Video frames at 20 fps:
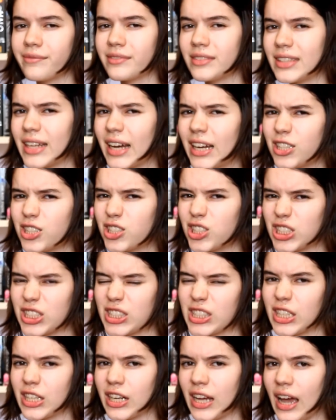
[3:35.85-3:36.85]
now you're
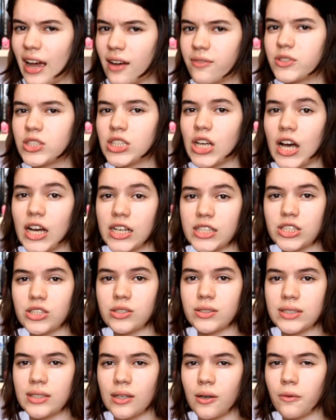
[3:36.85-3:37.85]
just going to have to ask
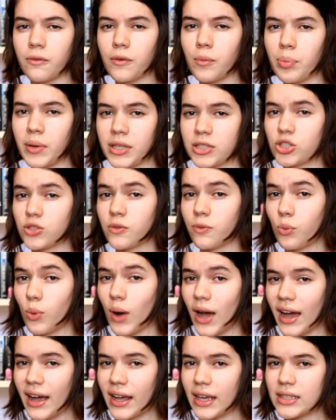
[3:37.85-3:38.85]
yourself a bunch of
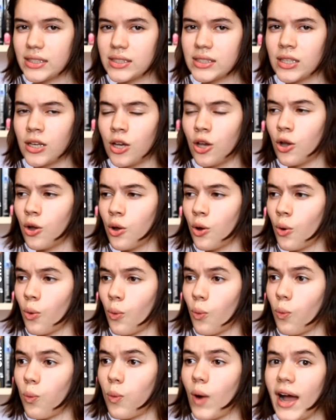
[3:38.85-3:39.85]
whys.
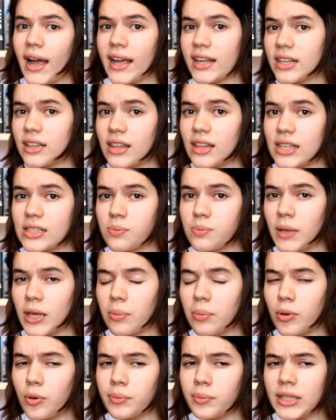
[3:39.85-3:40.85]
Why did these
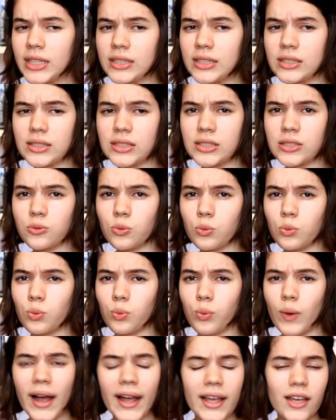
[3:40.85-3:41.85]
people meet?
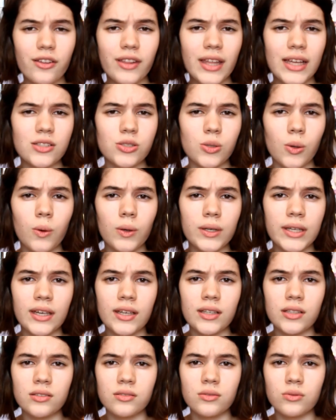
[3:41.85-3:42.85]
Why are they
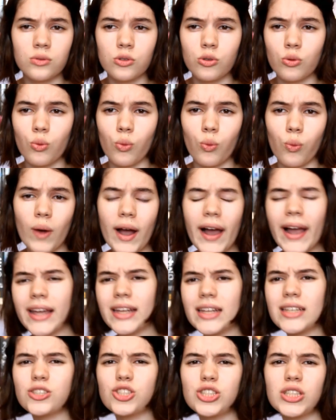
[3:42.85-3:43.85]
talking? Why
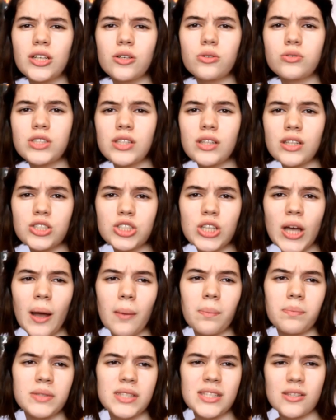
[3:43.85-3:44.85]
did she go to the
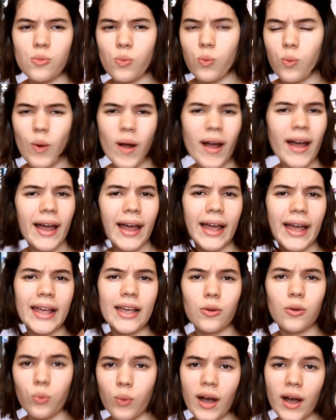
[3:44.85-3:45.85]
shops? Why?